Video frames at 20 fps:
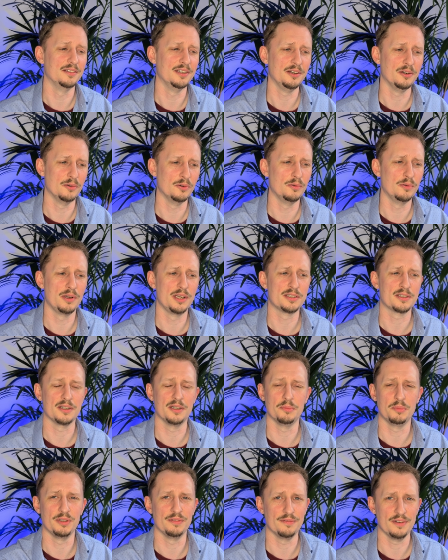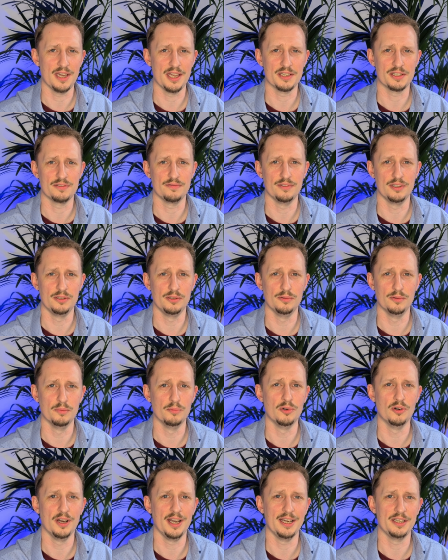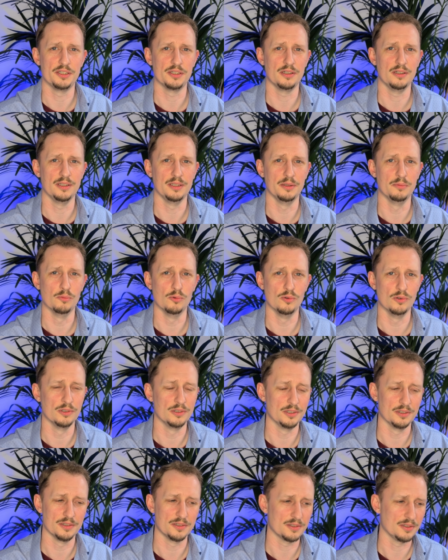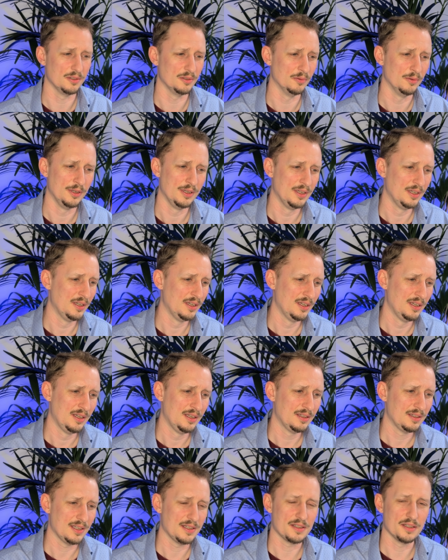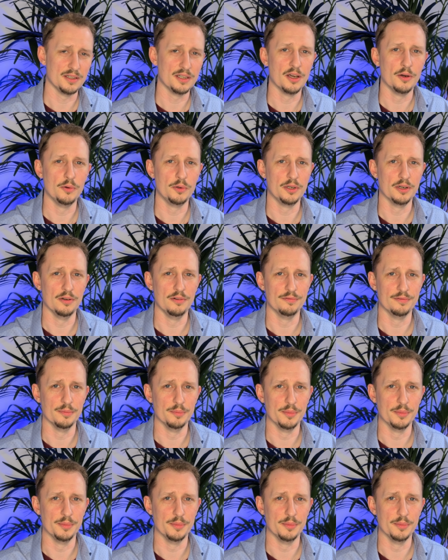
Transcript: They're always going to be faster than you and more agile in water, so that's a no-go for